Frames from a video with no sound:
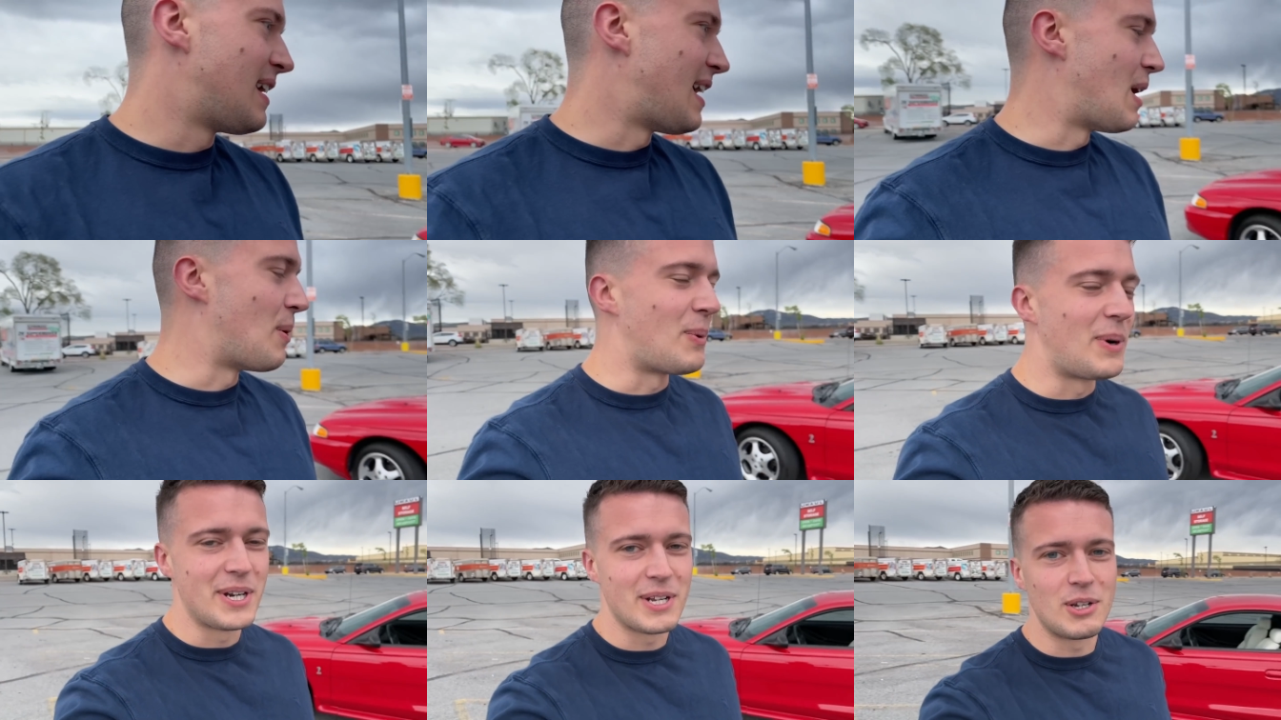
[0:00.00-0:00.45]

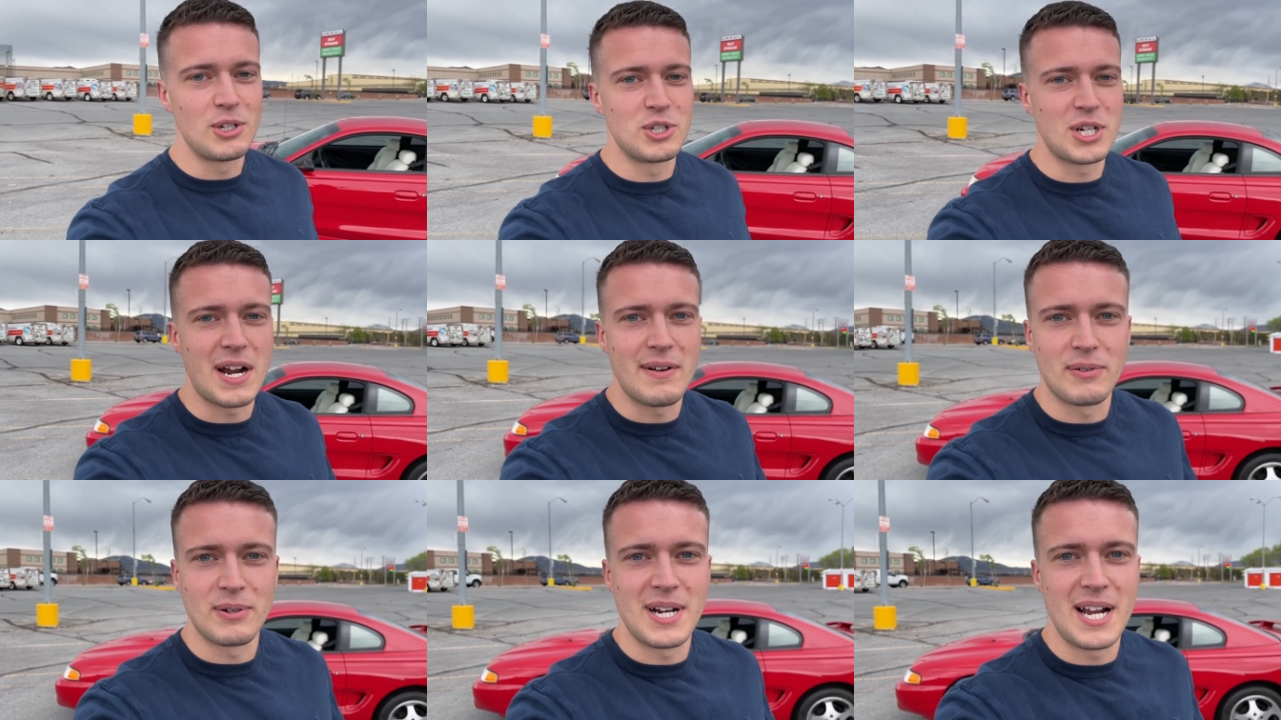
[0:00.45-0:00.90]
I want to go
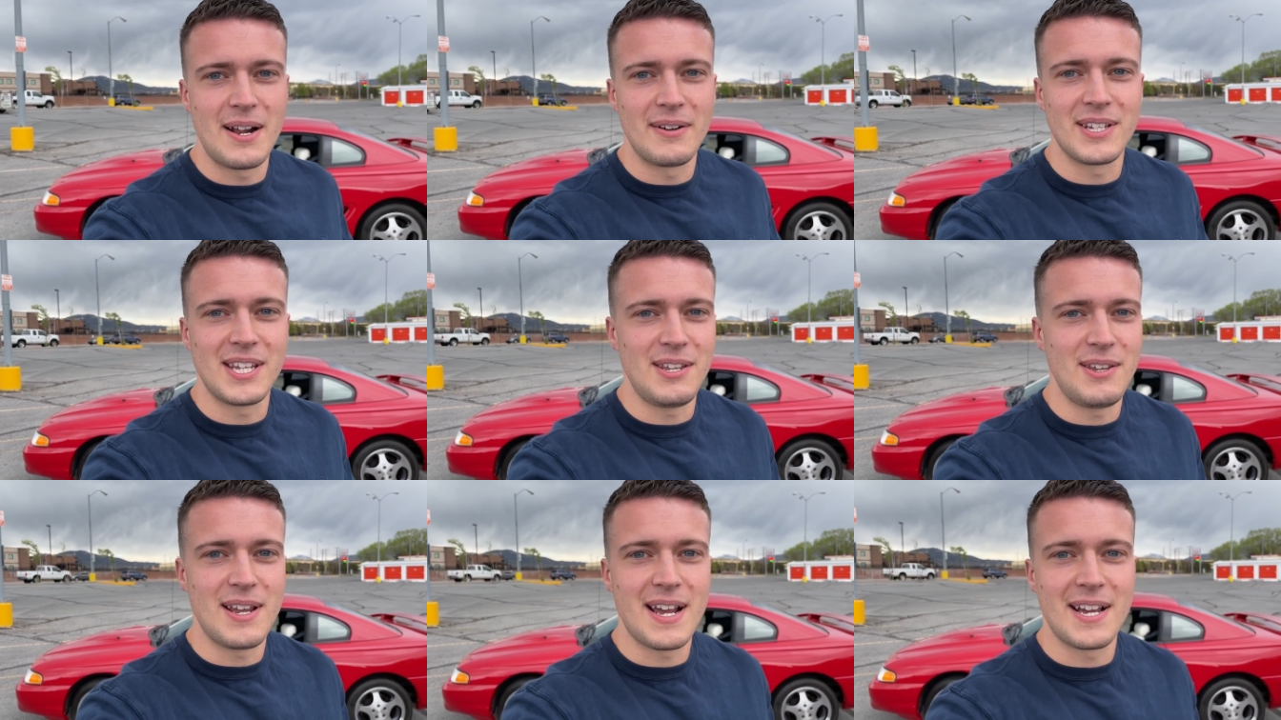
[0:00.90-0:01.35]
drive
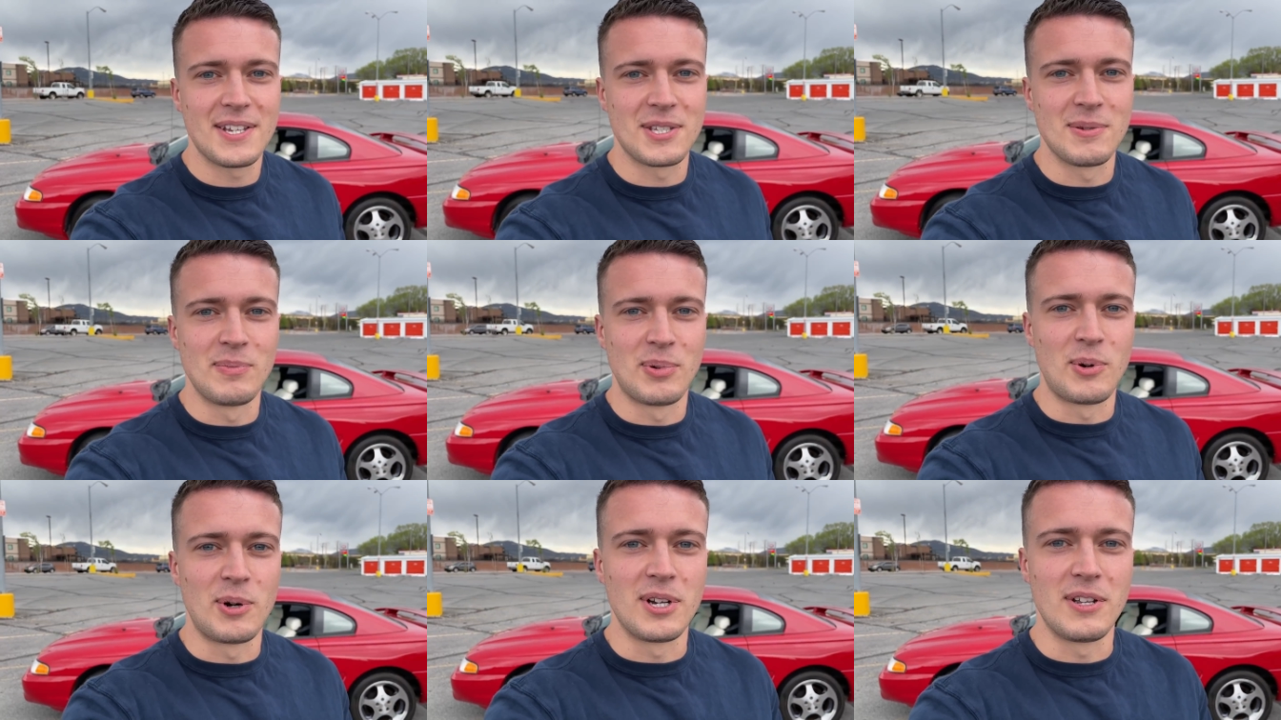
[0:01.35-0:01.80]
around, get you guys
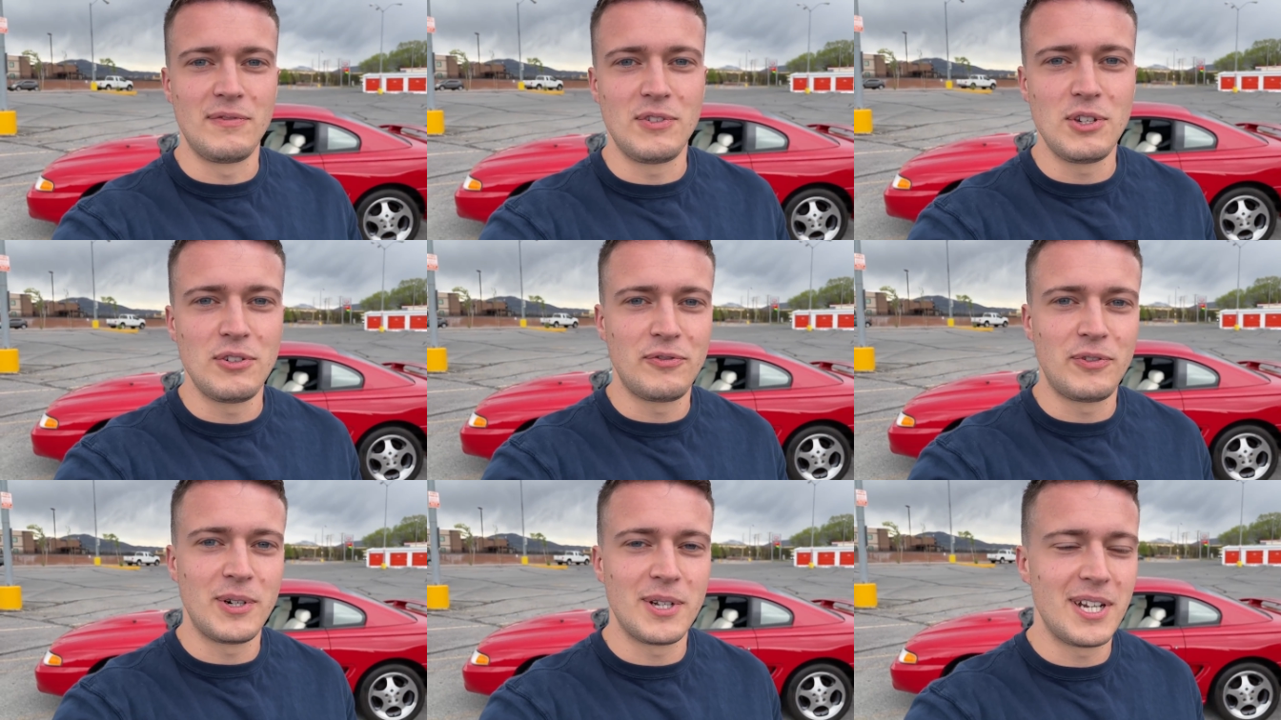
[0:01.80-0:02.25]
some point of
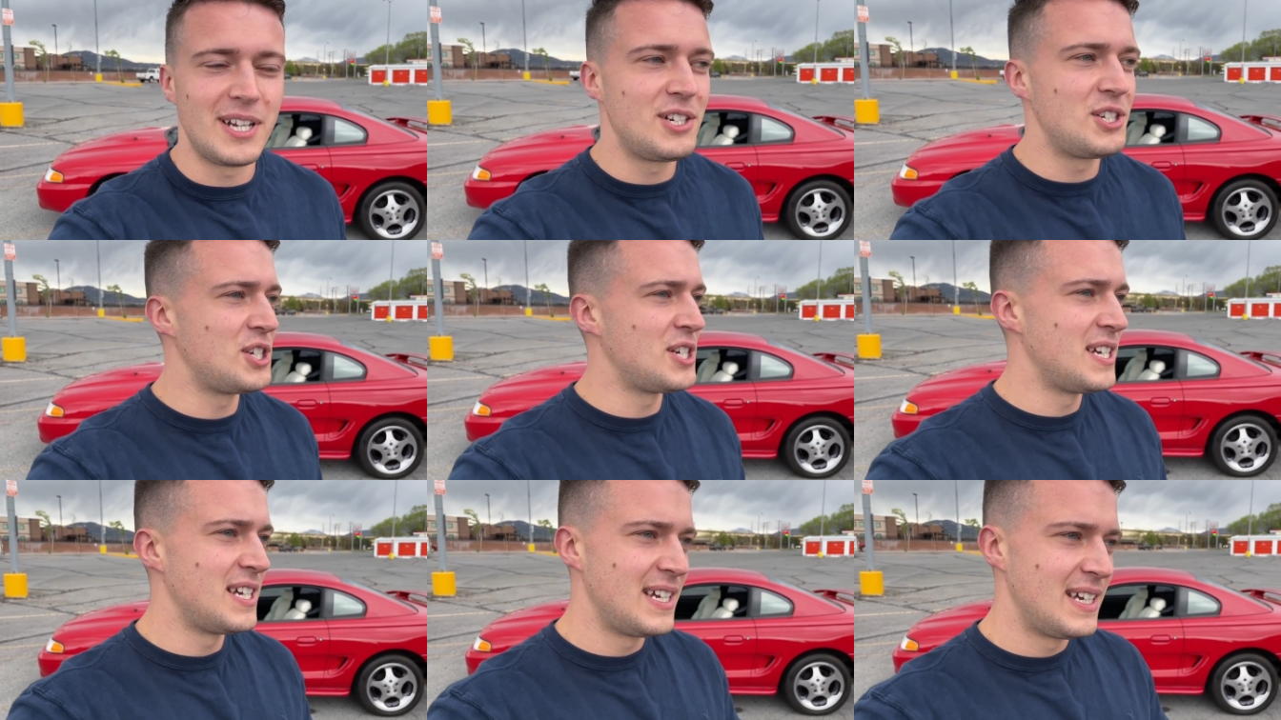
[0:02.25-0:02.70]
view
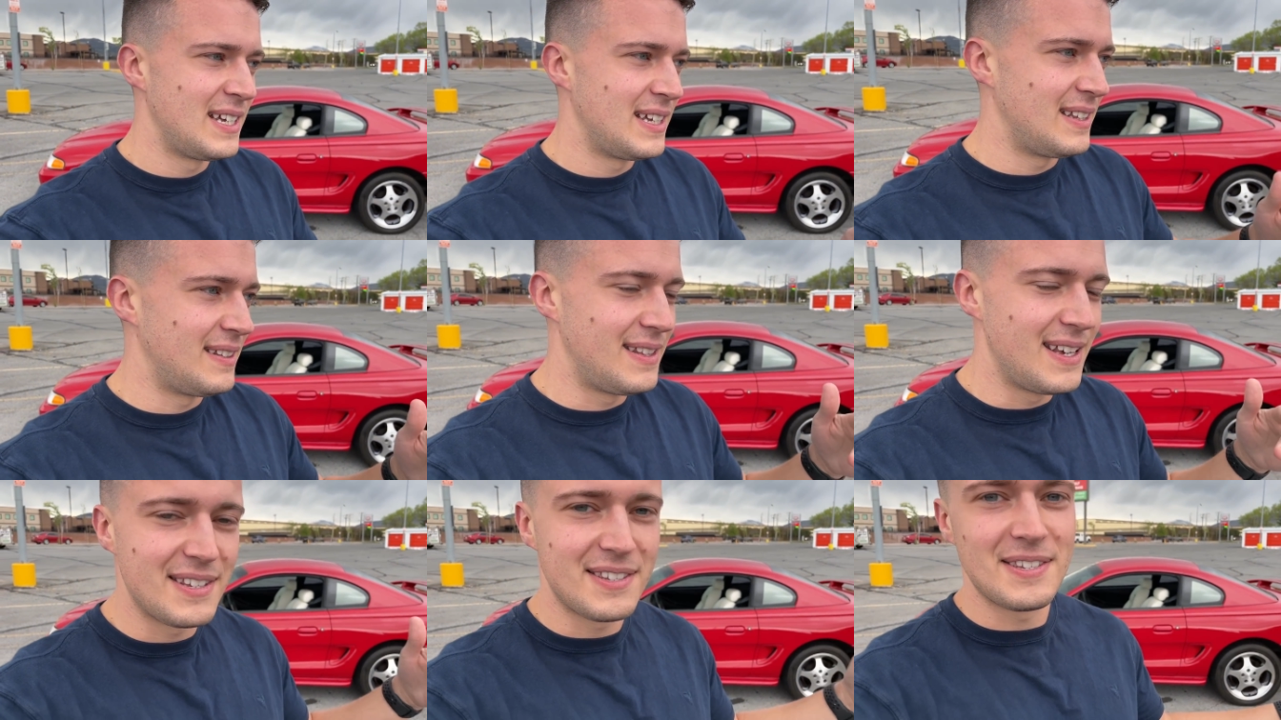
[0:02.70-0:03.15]
footage.
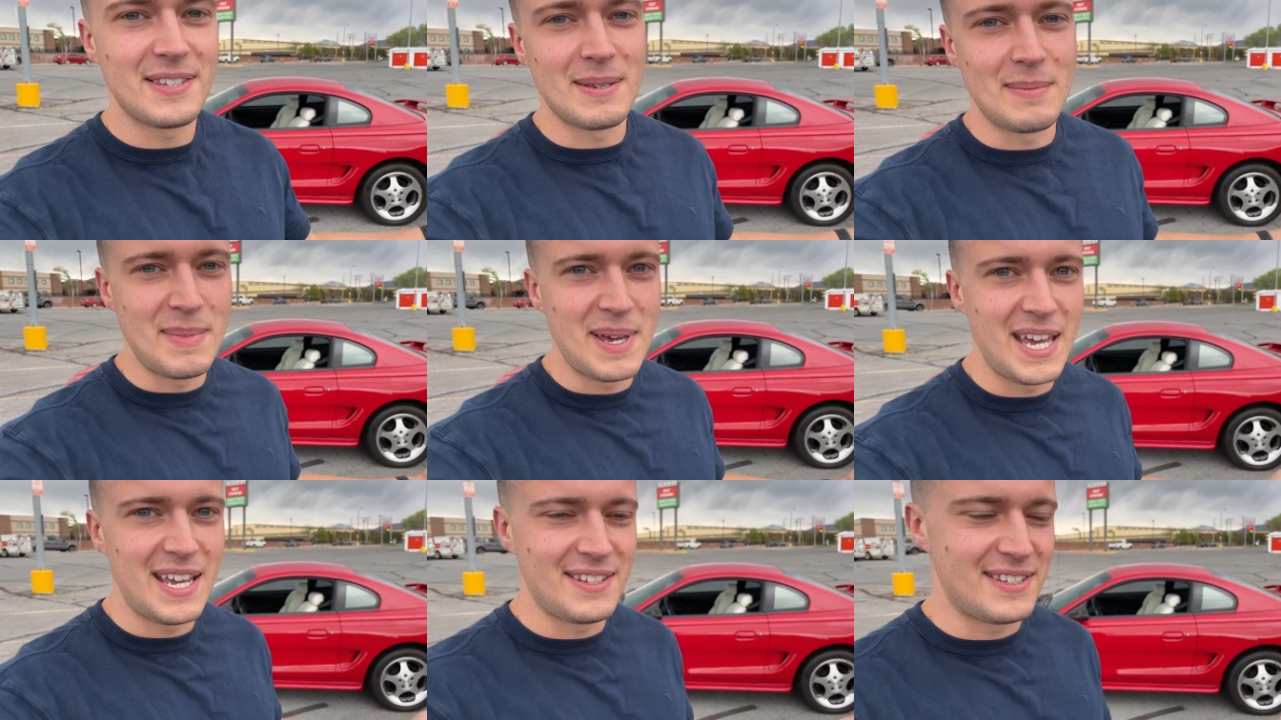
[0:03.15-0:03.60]
This is
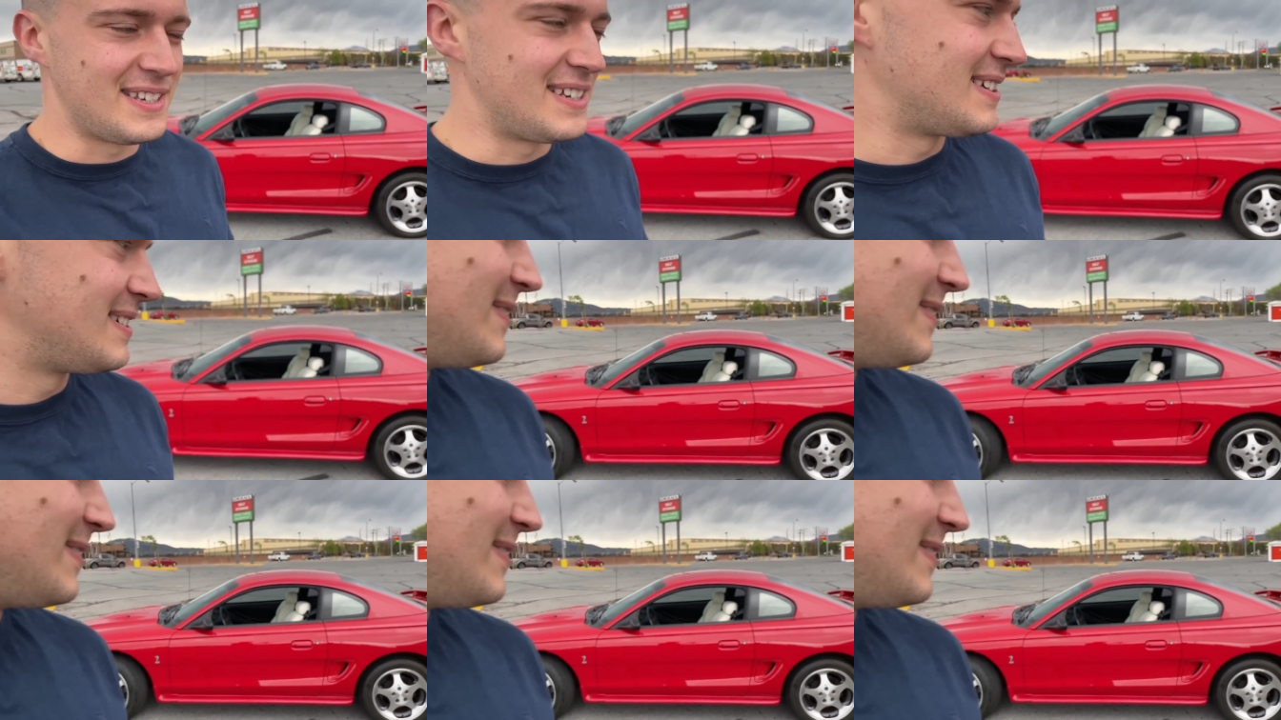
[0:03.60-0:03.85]
amazing.